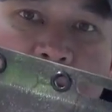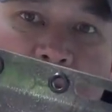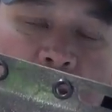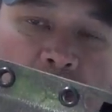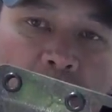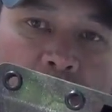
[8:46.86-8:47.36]

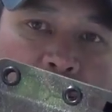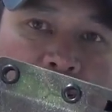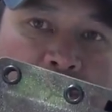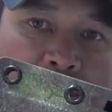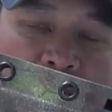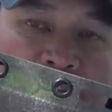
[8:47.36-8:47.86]
and
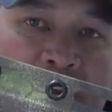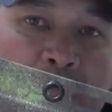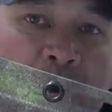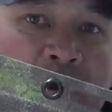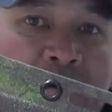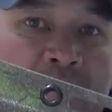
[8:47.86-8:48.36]
the reason I
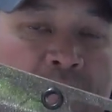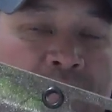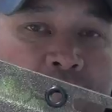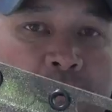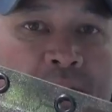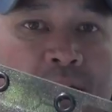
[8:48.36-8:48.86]
bought it
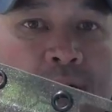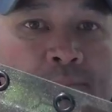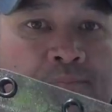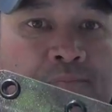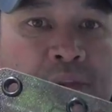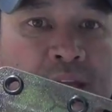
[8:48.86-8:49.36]
from
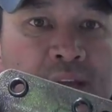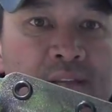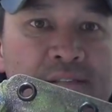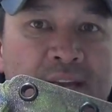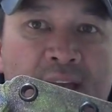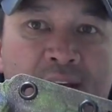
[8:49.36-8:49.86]
them
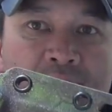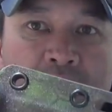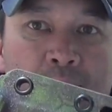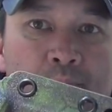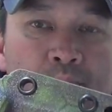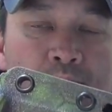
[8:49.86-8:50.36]
is they have
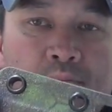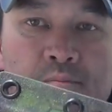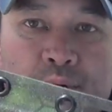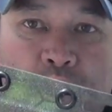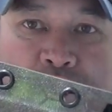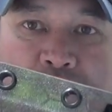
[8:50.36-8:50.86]
a
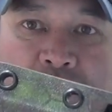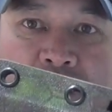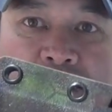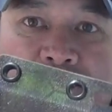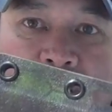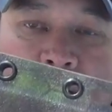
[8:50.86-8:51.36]
build your
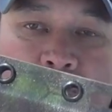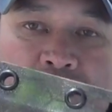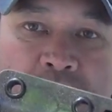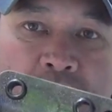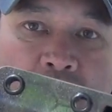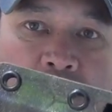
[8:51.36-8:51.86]
knife
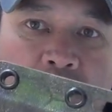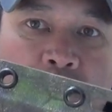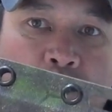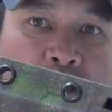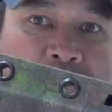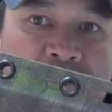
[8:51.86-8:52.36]
option on their
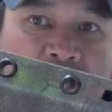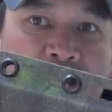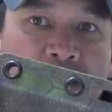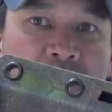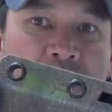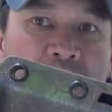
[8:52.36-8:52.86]

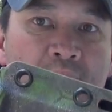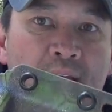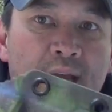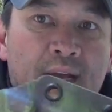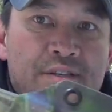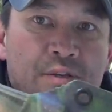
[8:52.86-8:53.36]
website
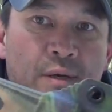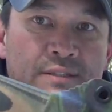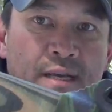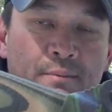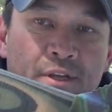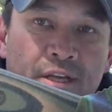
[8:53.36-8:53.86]
and so I
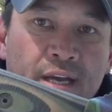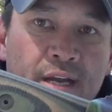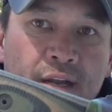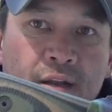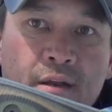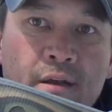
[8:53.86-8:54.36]
was able to
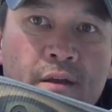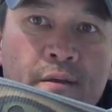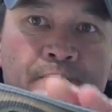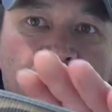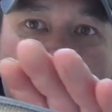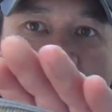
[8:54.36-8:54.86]
get it
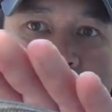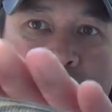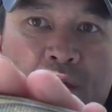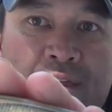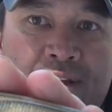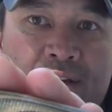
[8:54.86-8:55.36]

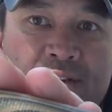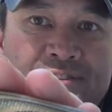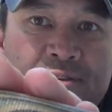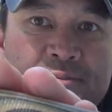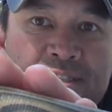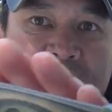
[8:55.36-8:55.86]
with the
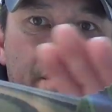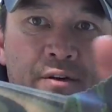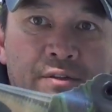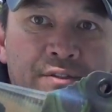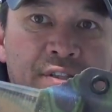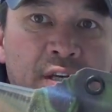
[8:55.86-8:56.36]
custom
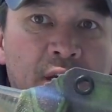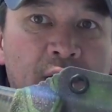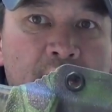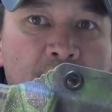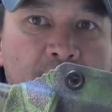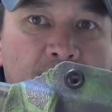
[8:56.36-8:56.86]
scales
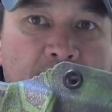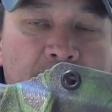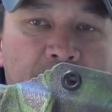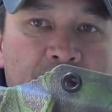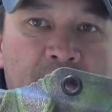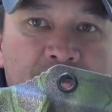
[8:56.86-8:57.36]

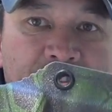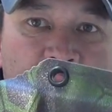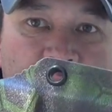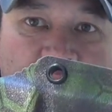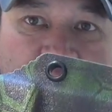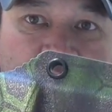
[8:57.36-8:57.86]
and the
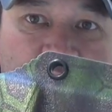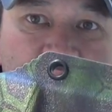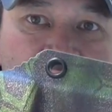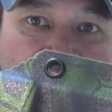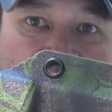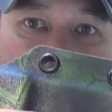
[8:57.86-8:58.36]
custom Kydex
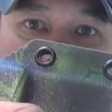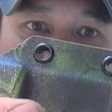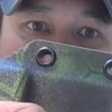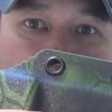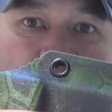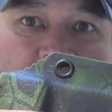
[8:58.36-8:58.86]

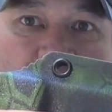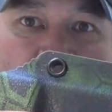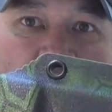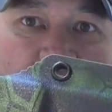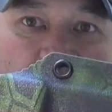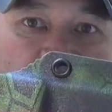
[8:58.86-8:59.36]

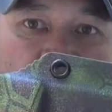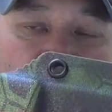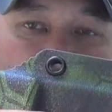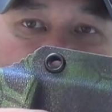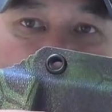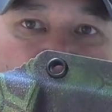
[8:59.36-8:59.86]
sheath and also the
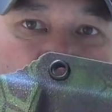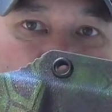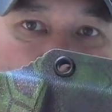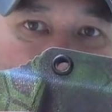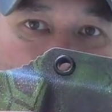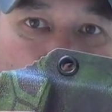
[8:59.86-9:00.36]
fire
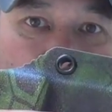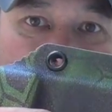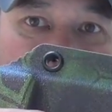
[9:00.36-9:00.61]
steel loop.